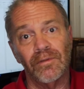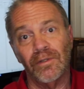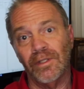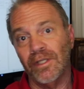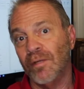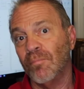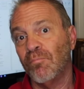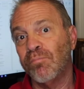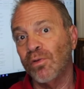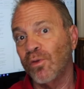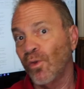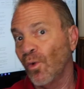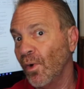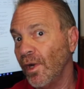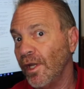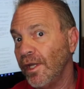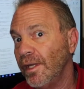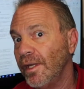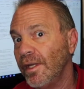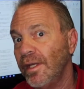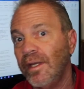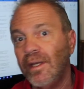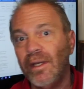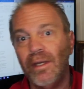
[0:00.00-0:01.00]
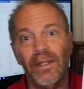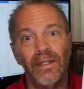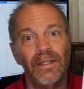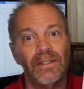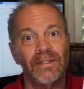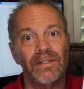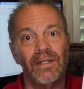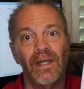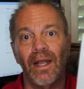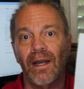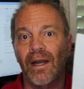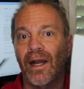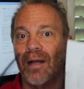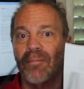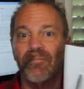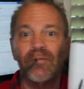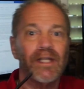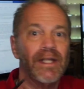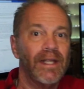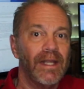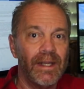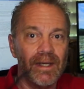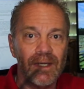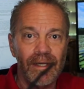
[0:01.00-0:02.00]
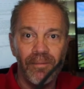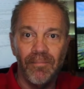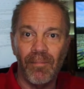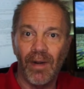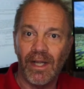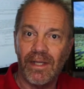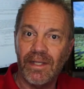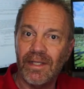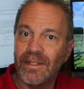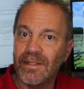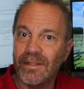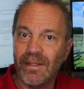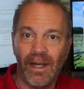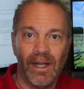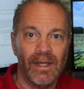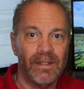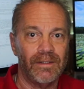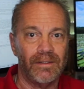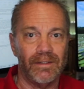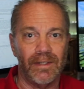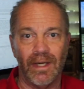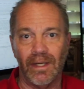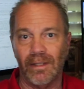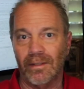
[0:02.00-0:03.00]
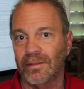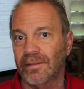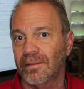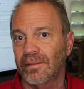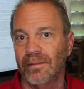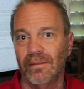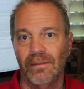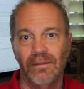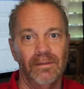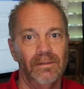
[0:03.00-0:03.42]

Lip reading: The employee is not obligated by these contracts.